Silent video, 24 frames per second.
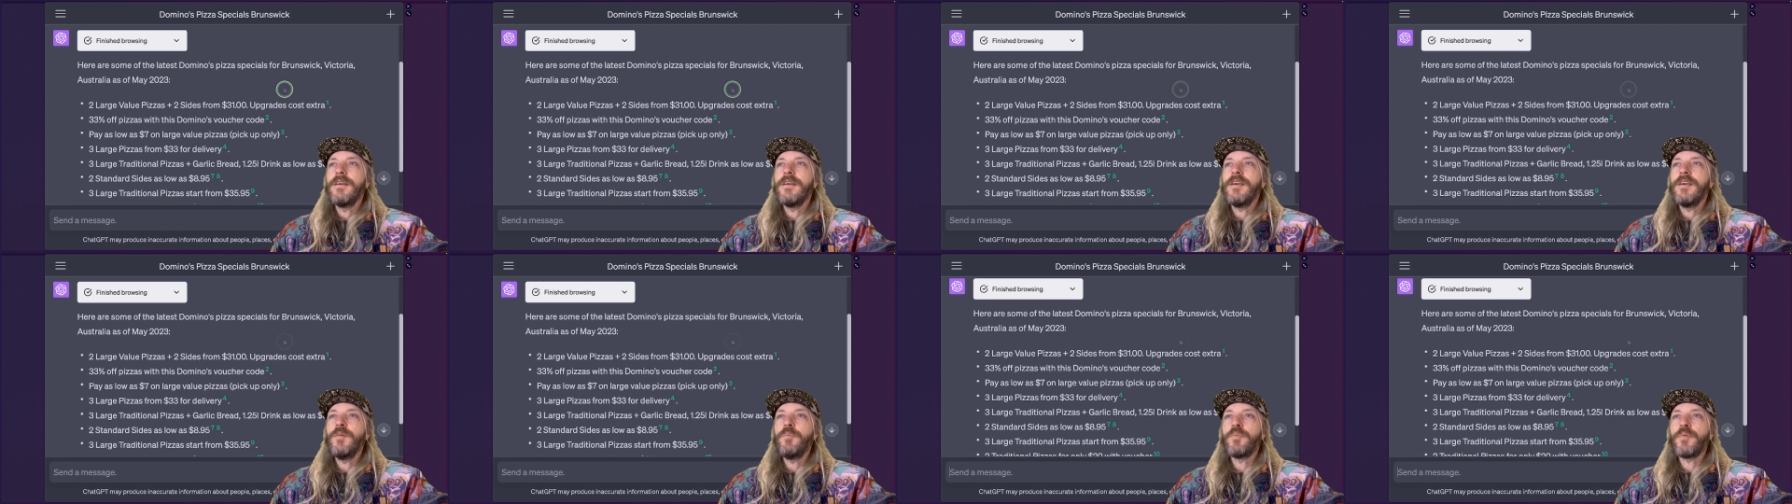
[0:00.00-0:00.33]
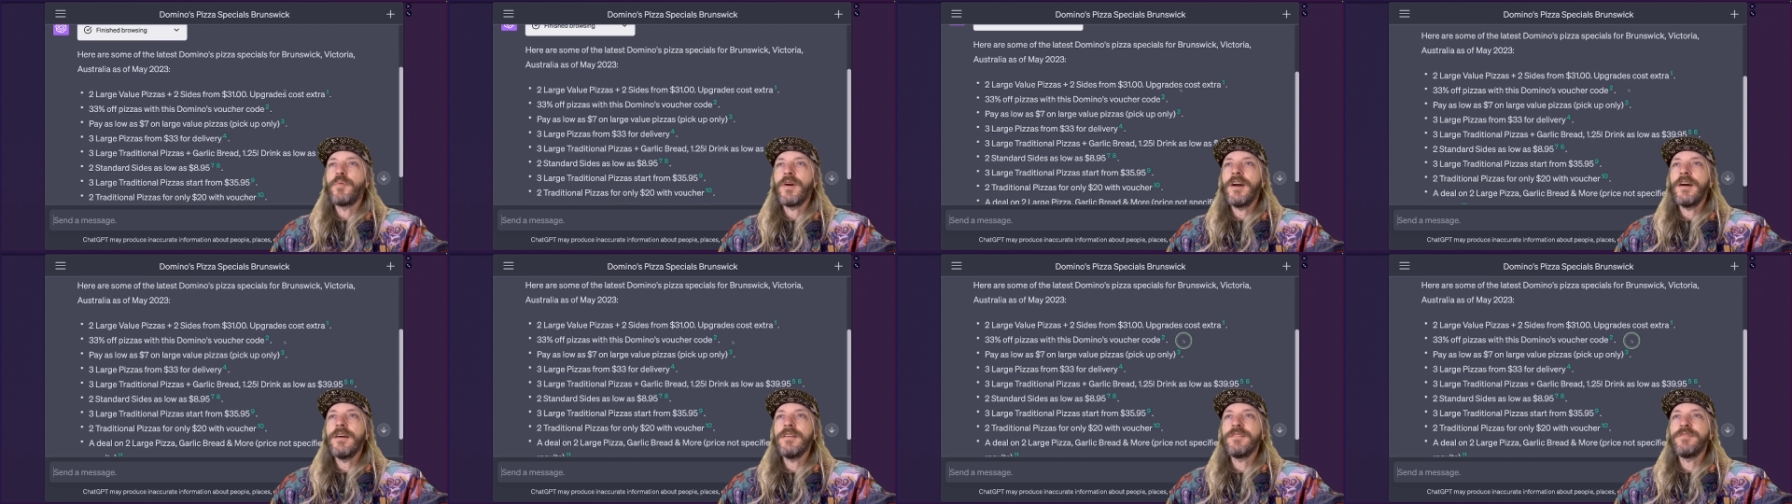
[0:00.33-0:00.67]
It
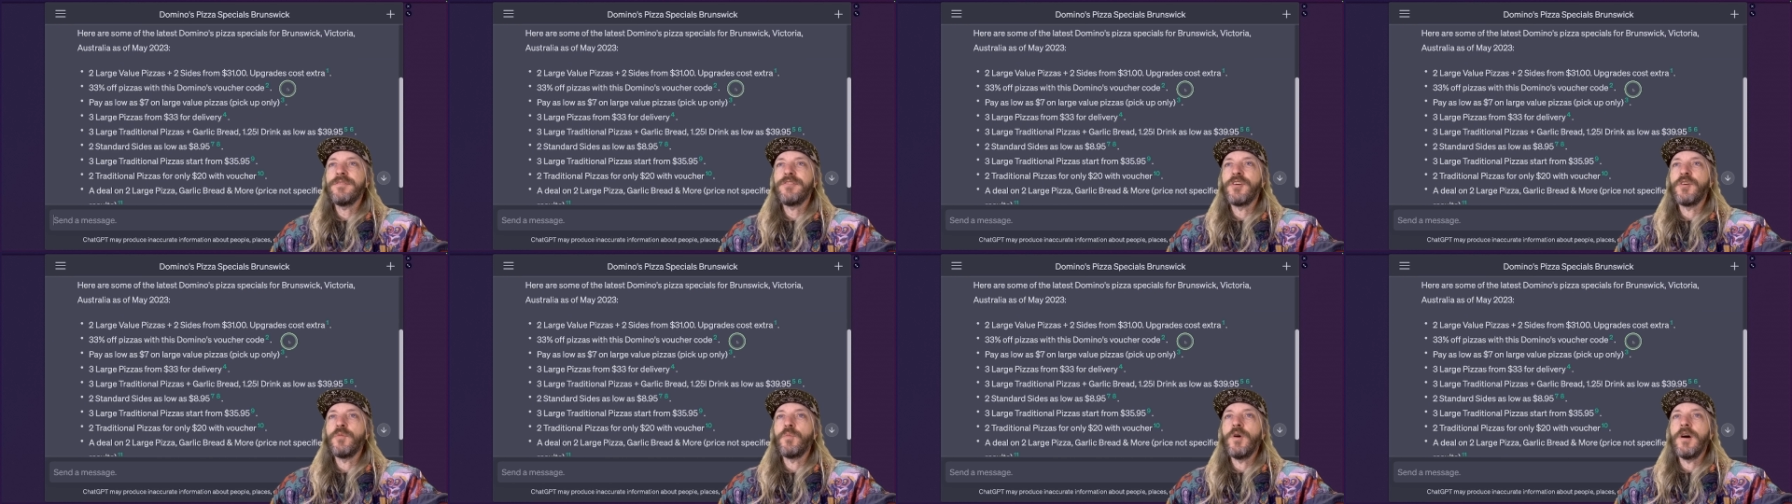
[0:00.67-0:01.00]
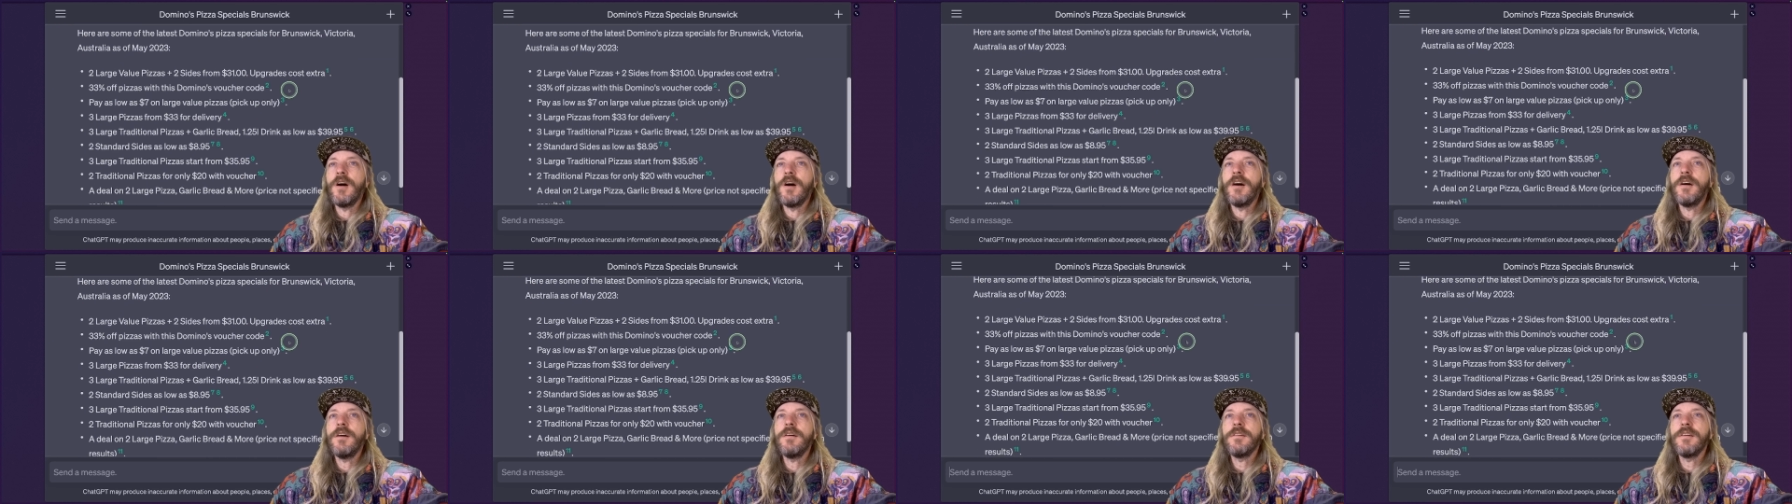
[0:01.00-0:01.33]
browsed for a
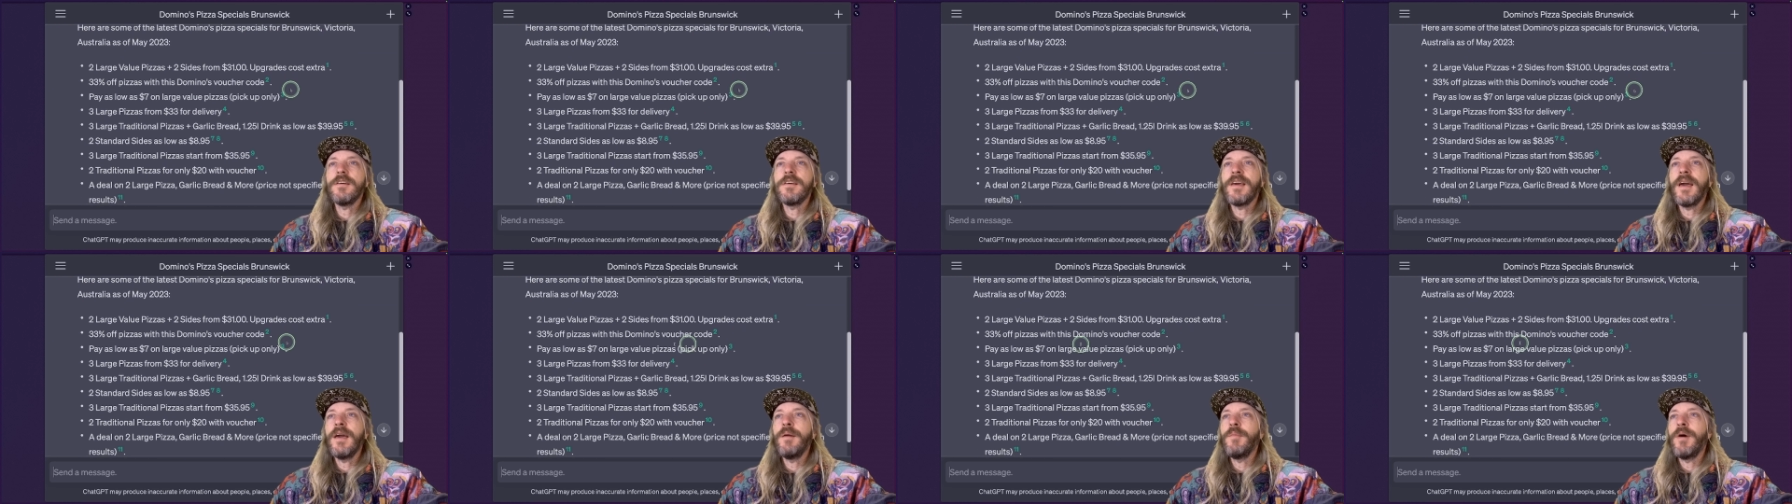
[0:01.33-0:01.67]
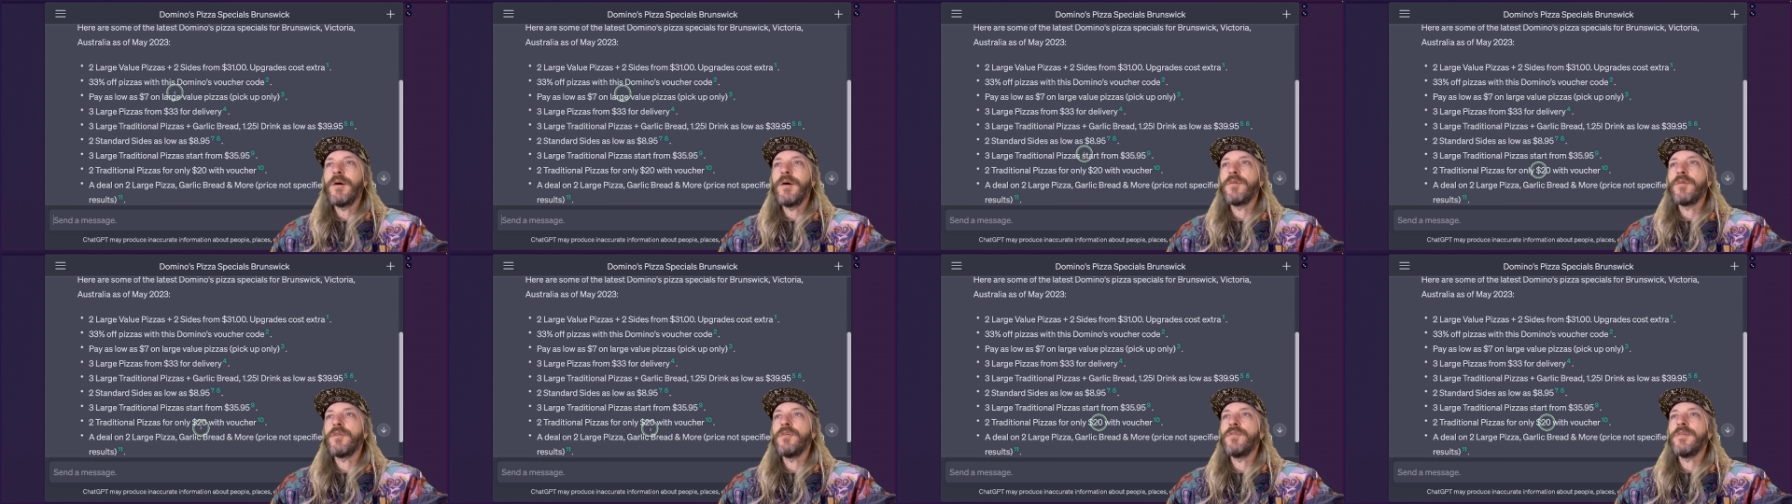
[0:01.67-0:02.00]
while, came
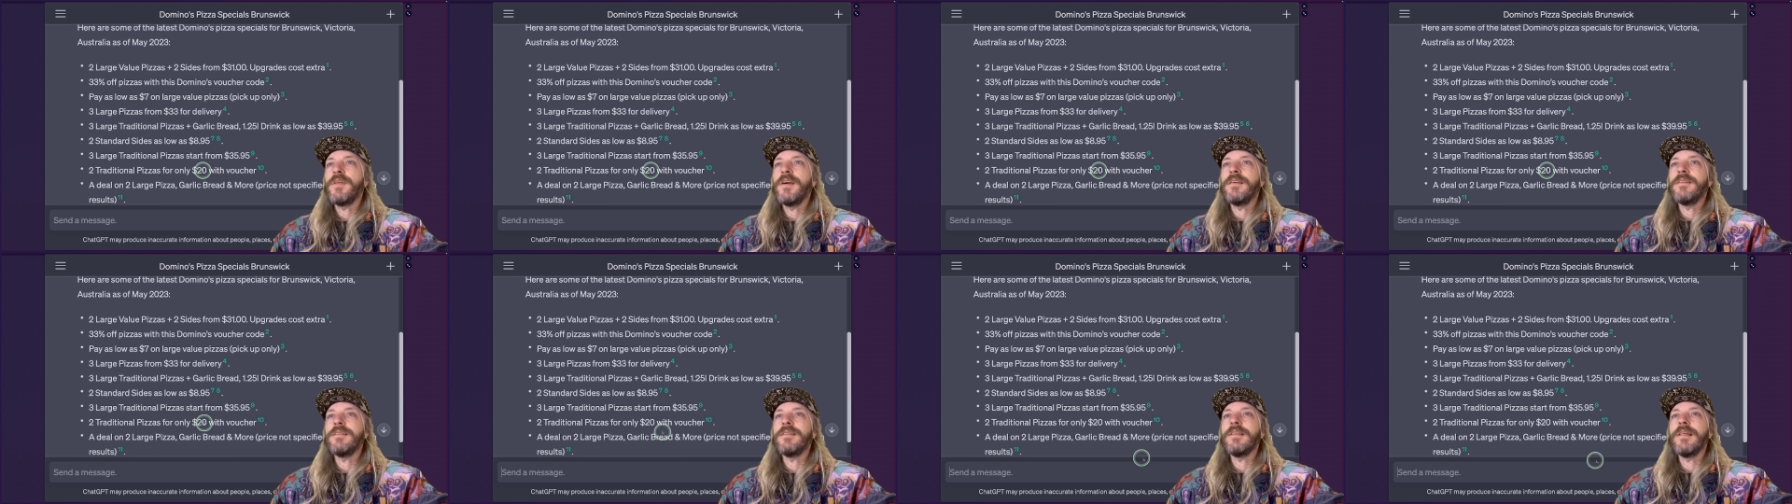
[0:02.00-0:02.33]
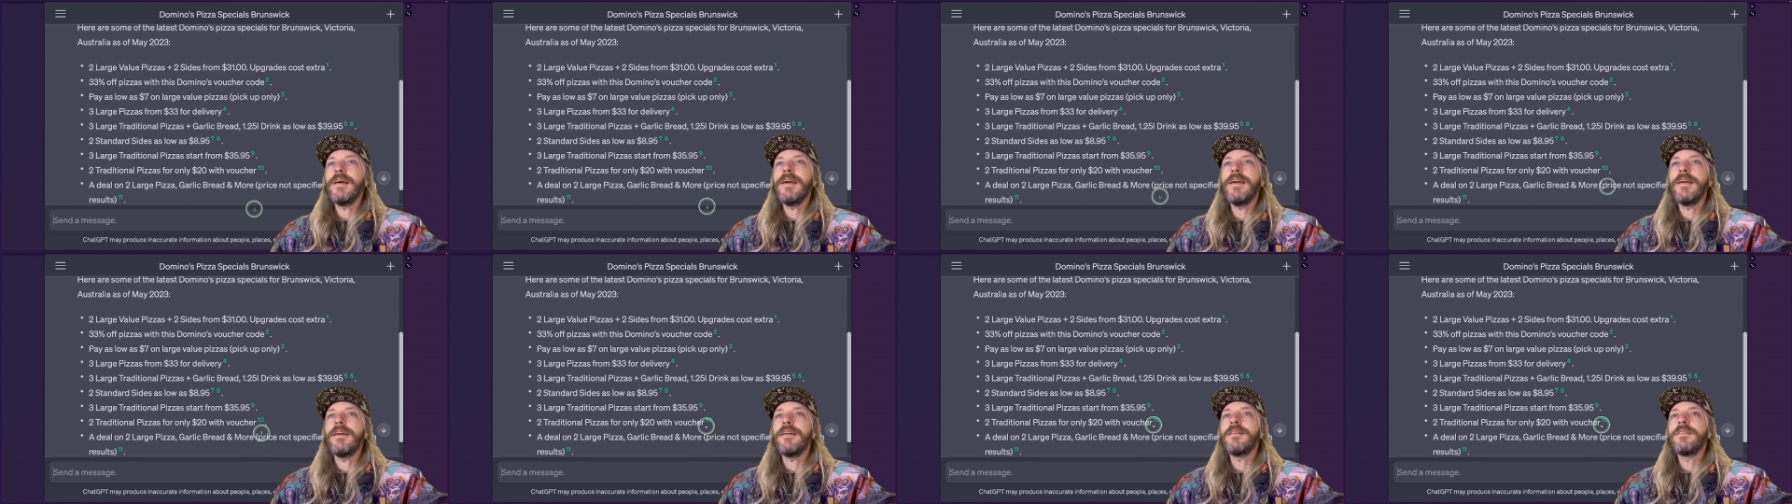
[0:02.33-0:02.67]
up with all these
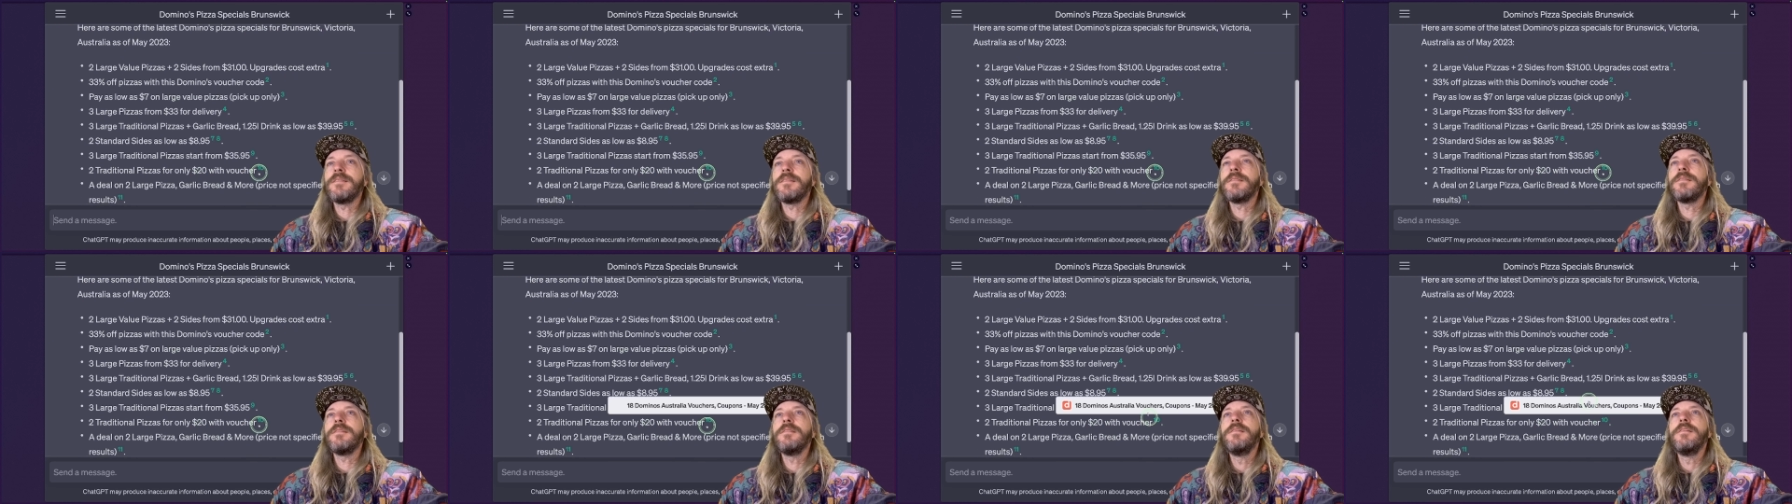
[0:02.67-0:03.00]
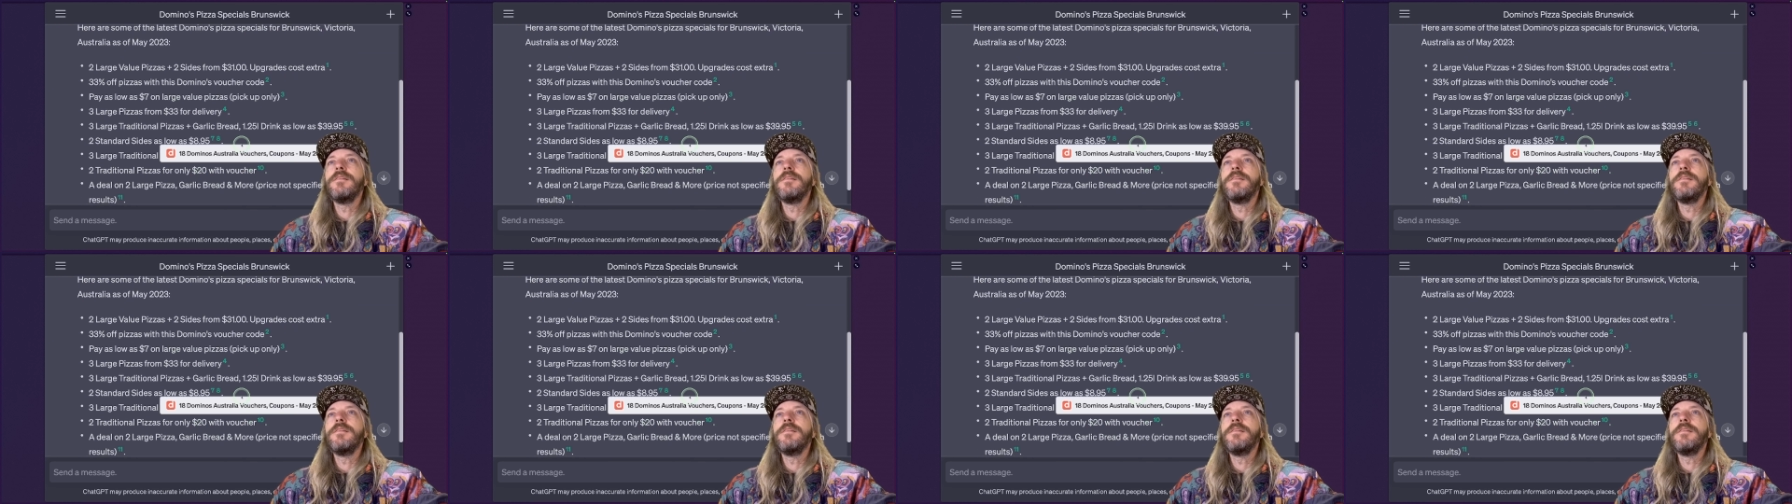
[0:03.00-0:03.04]
links.